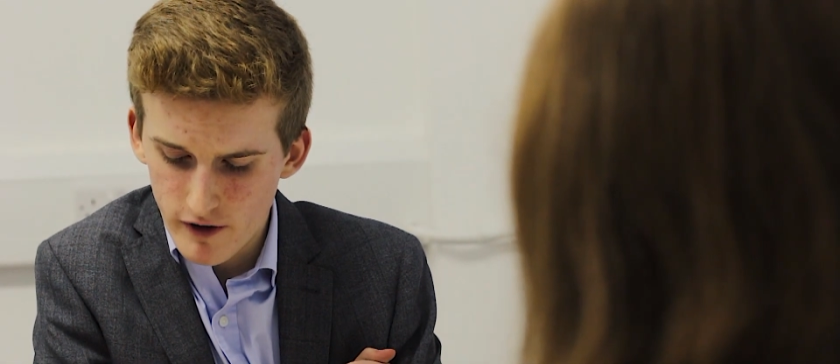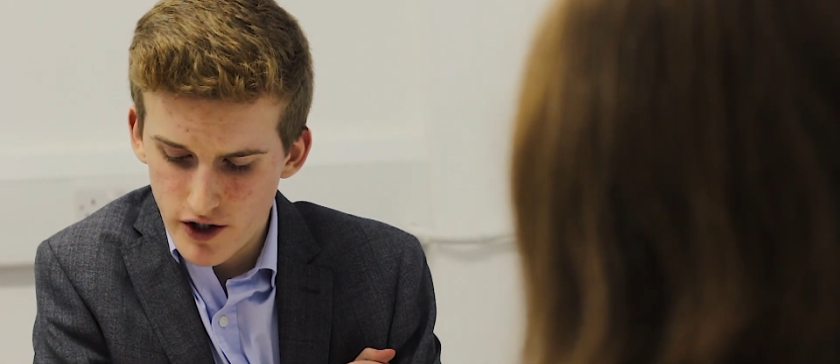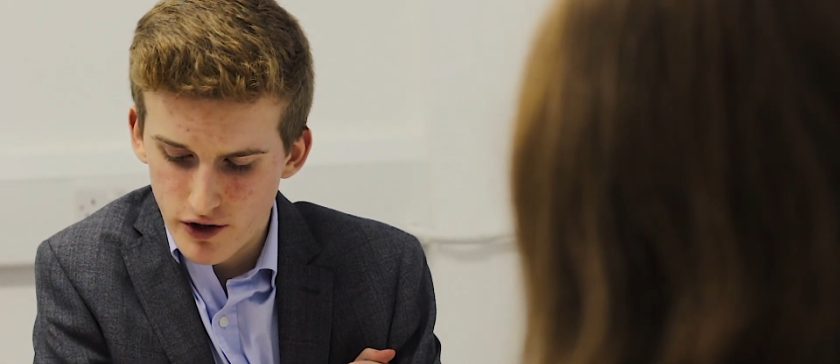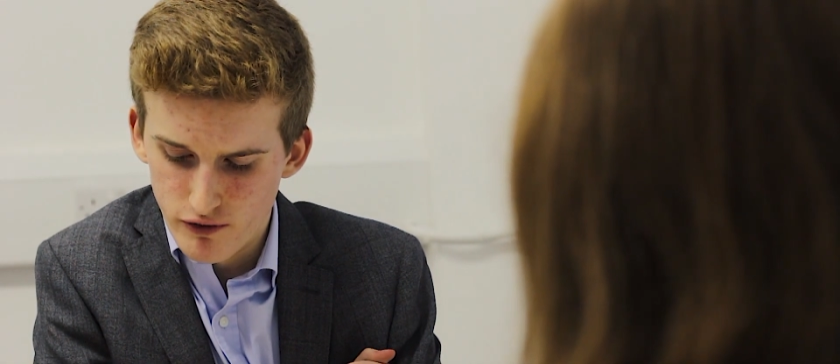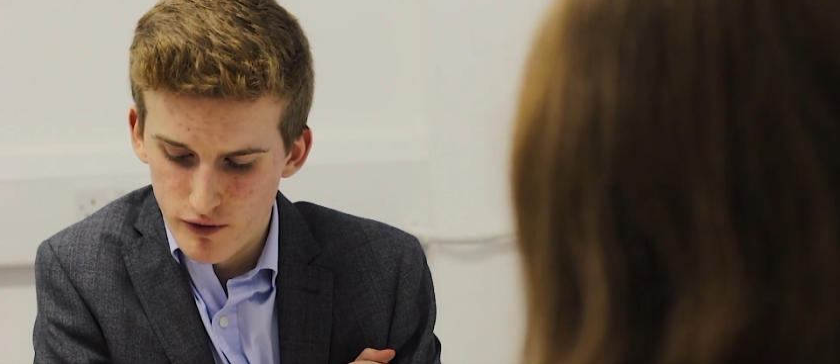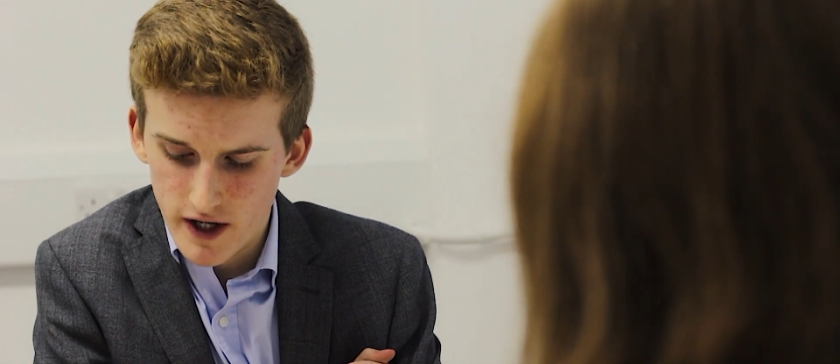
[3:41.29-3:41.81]
really
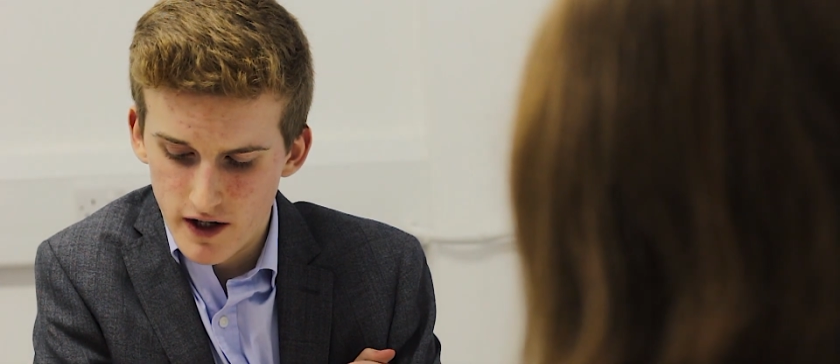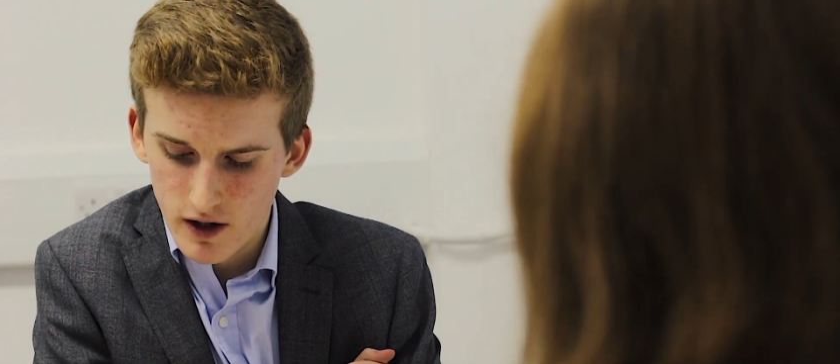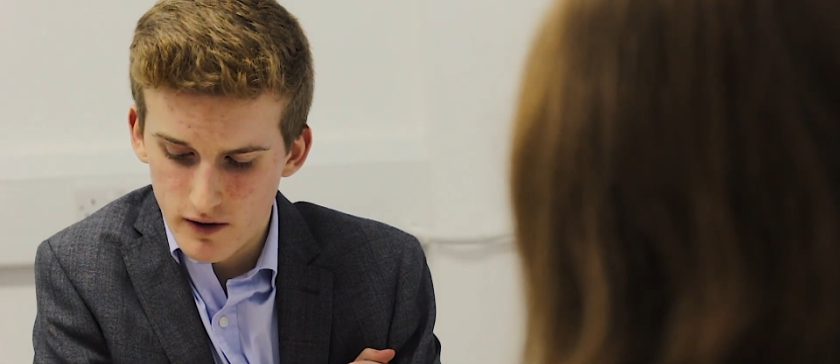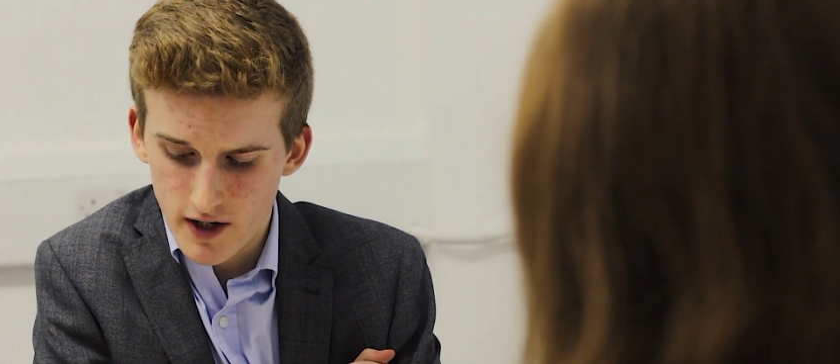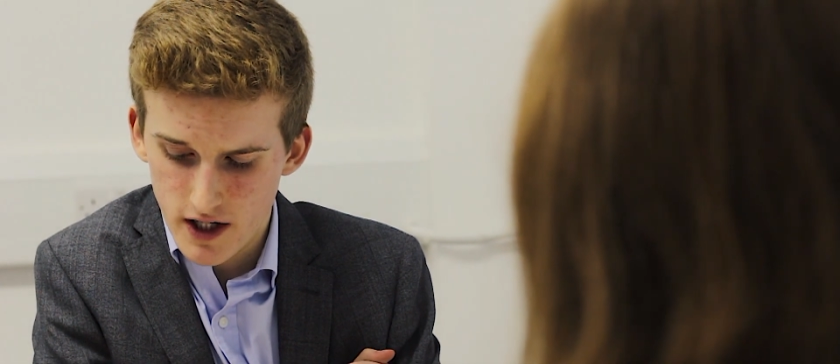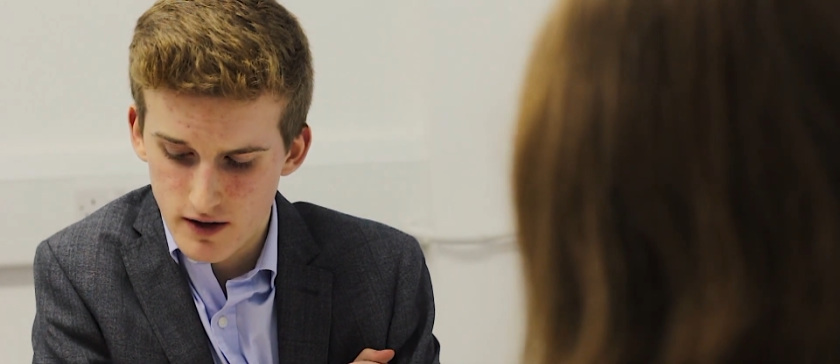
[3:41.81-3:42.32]
should read the
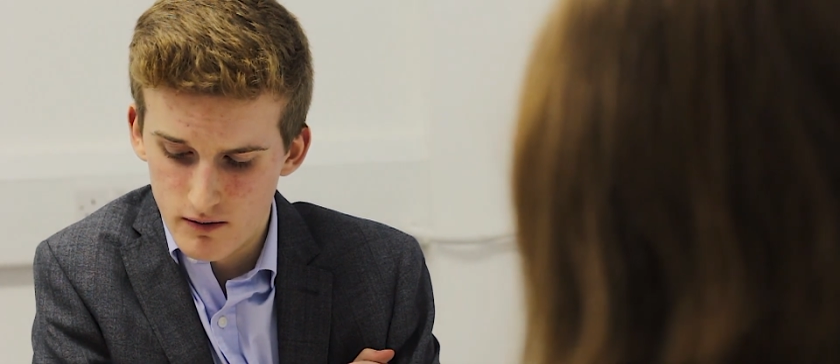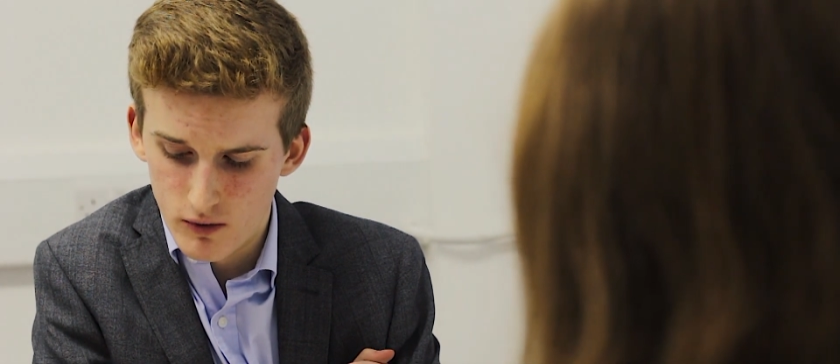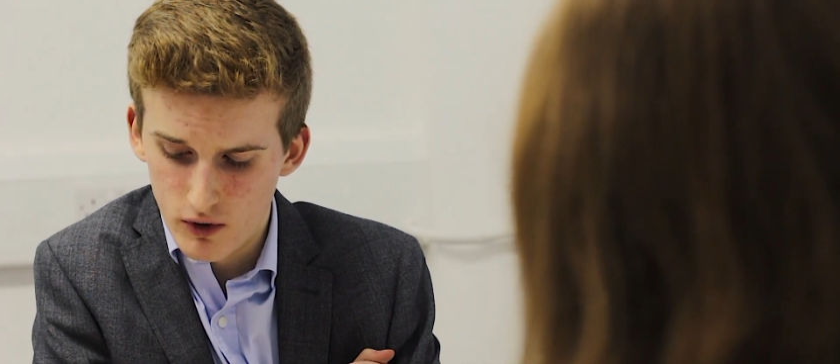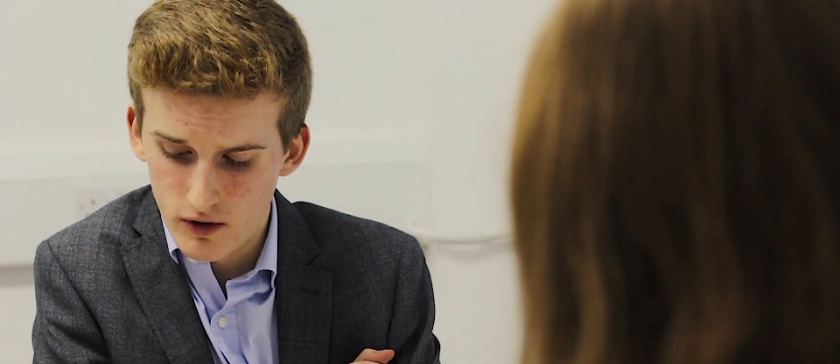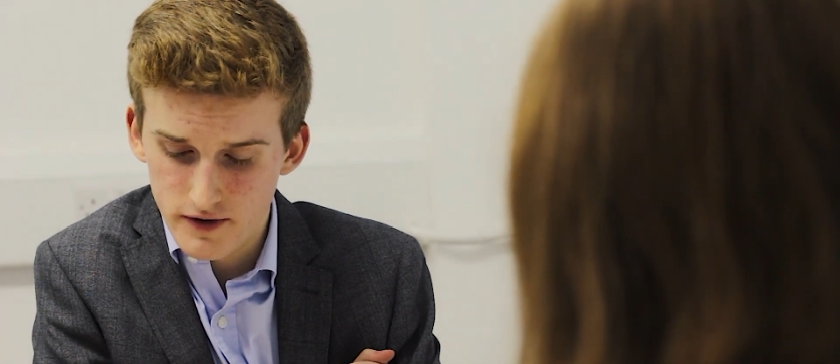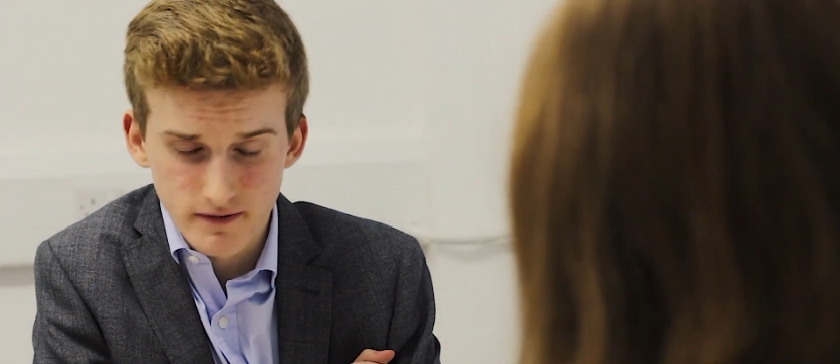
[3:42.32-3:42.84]
Old Testament
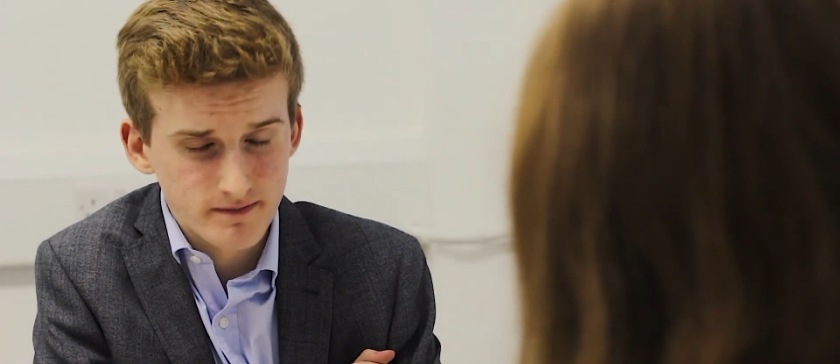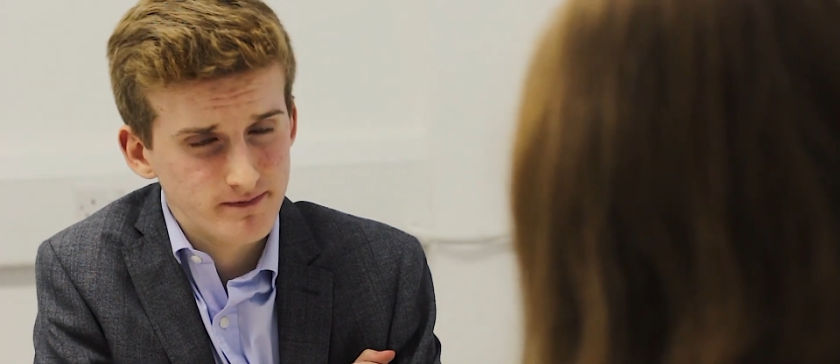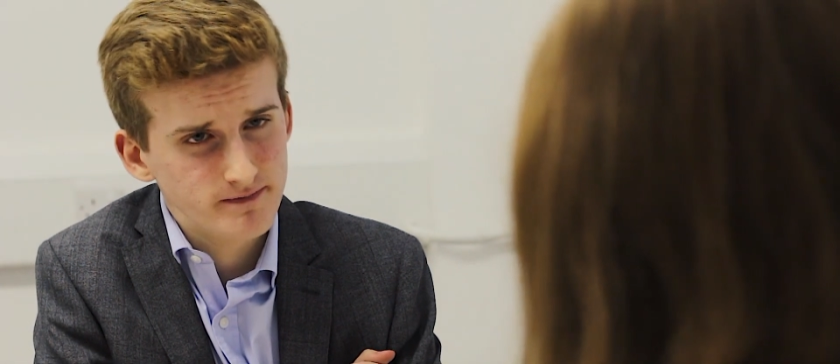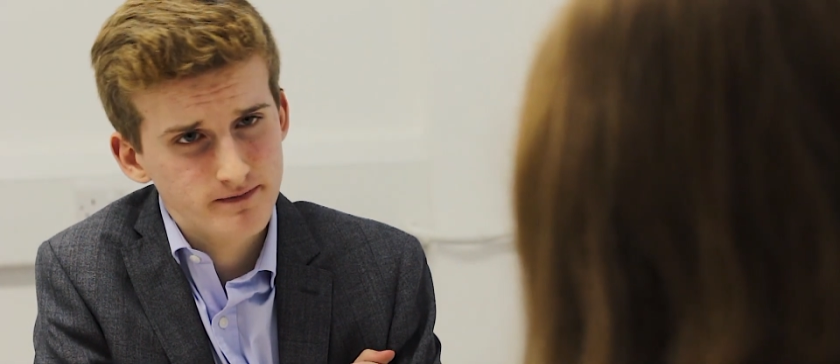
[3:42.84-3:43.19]
more often.